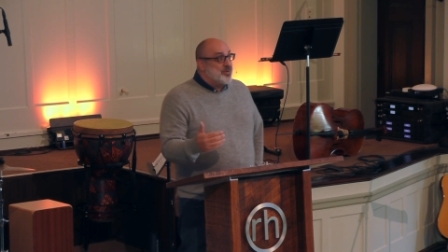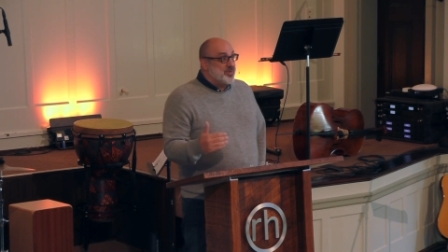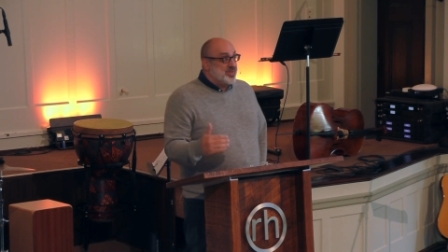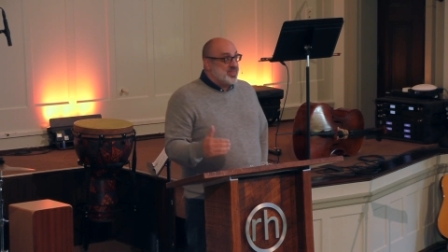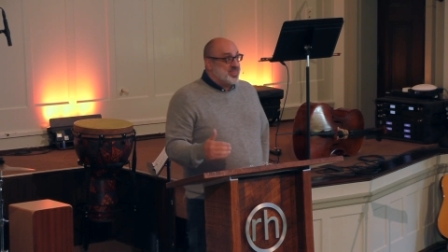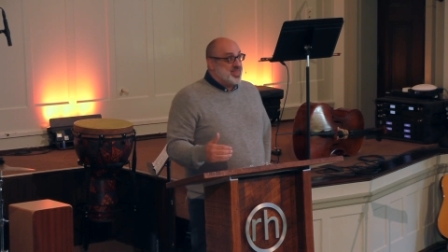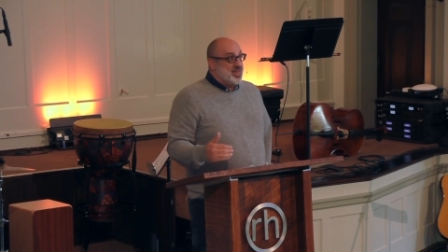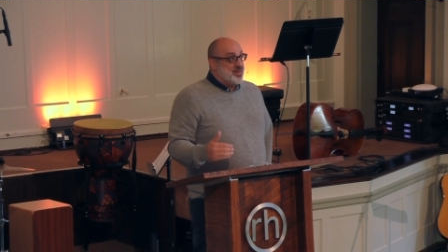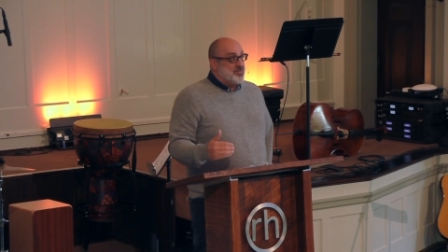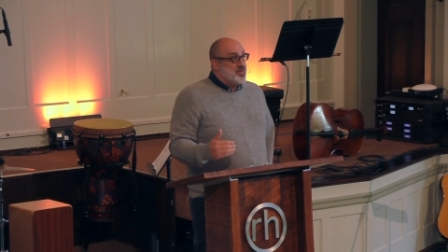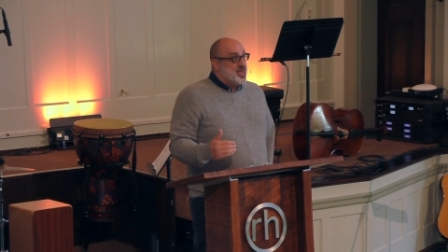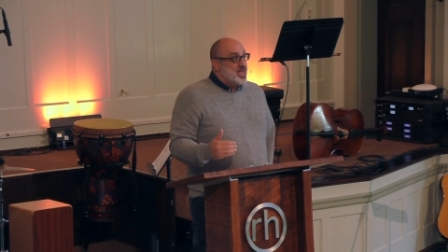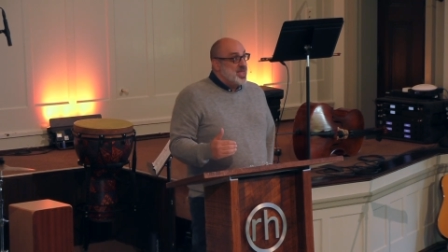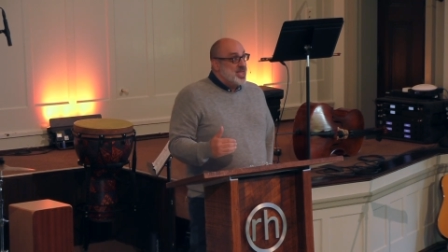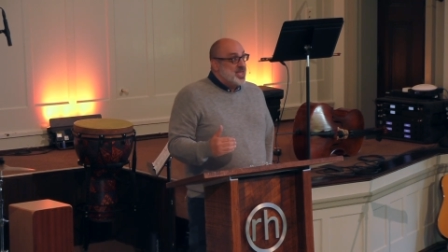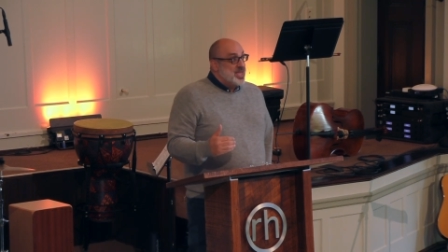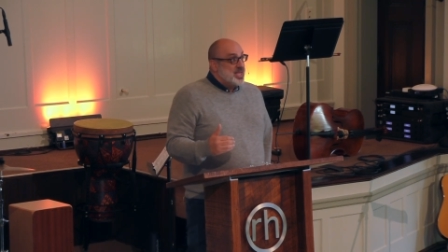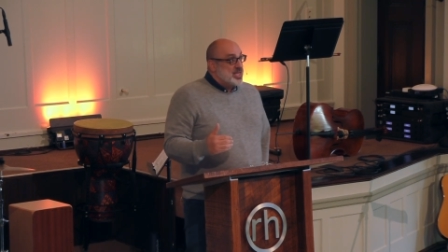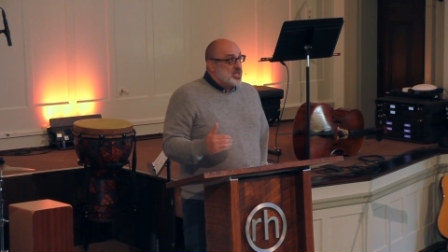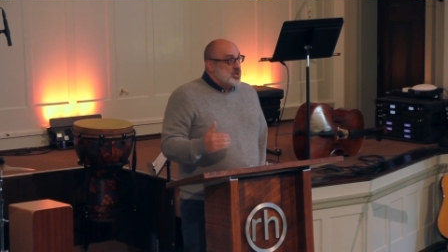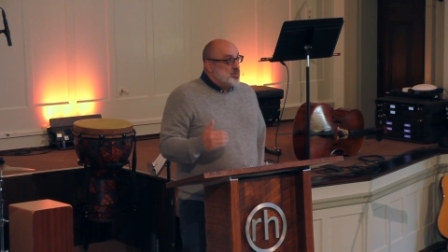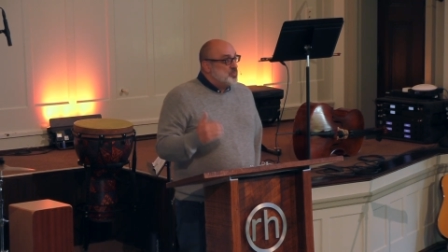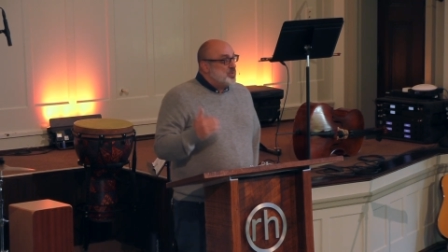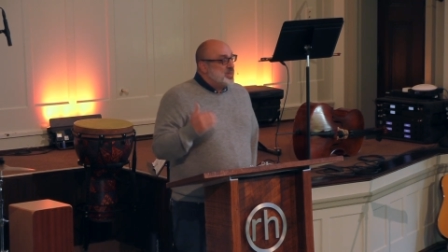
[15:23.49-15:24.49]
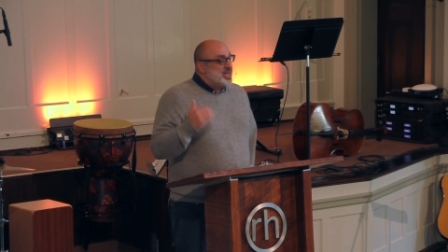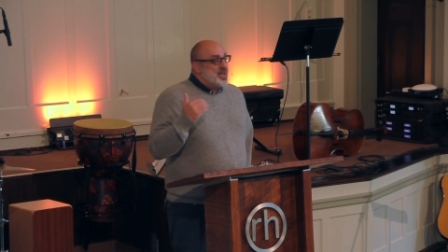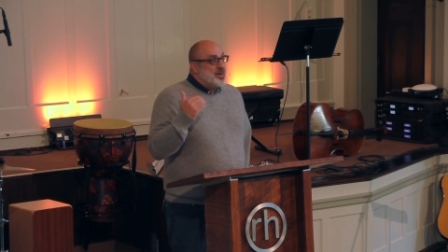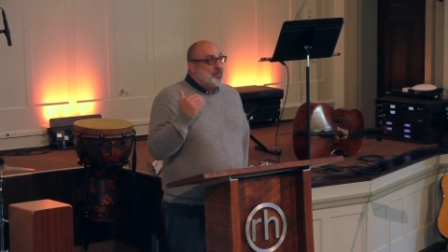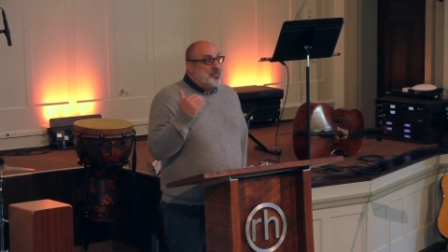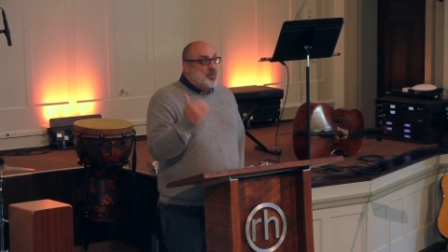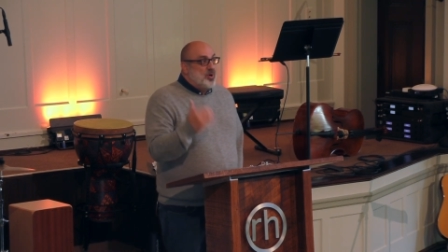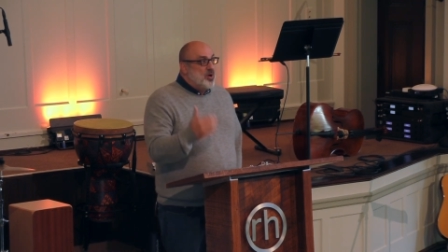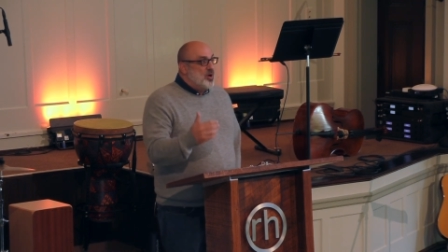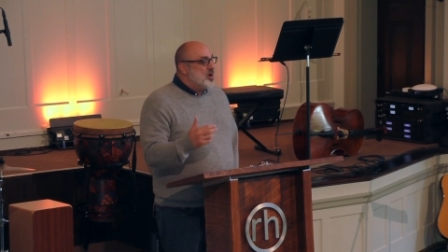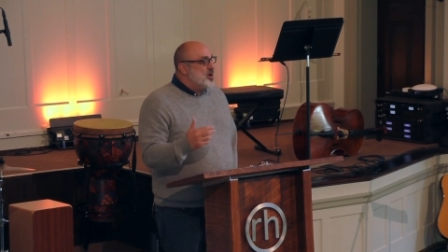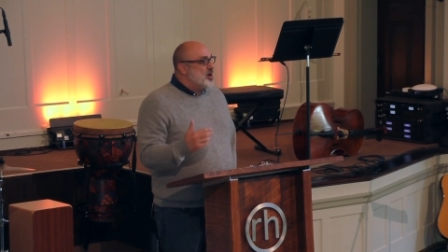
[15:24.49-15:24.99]
with them, you play a
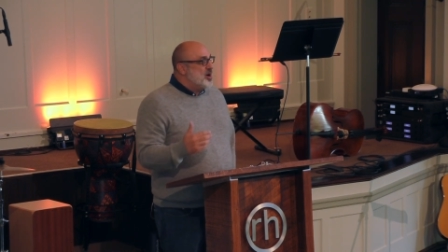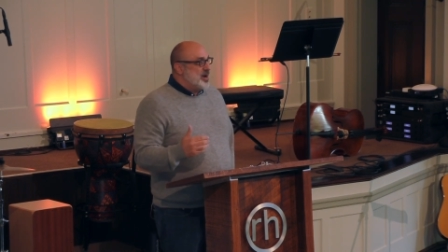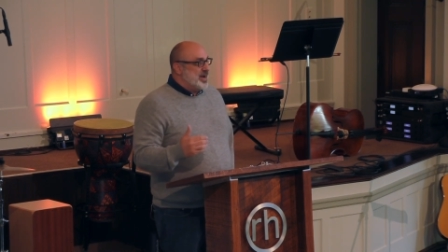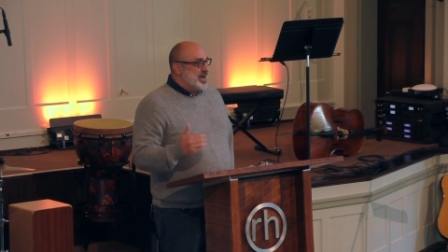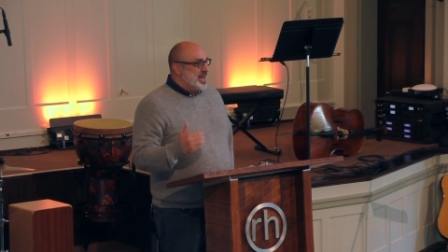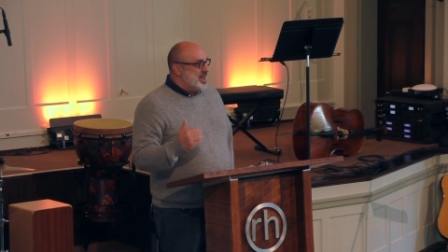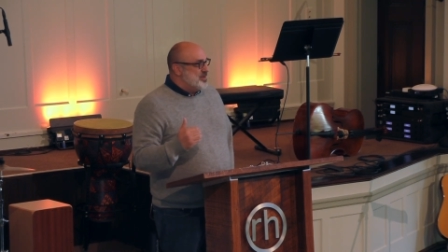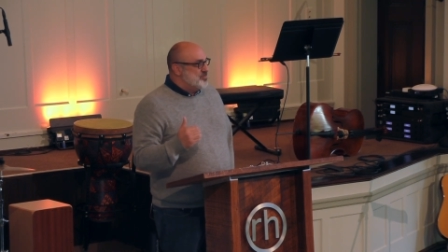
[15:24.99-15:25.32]
part in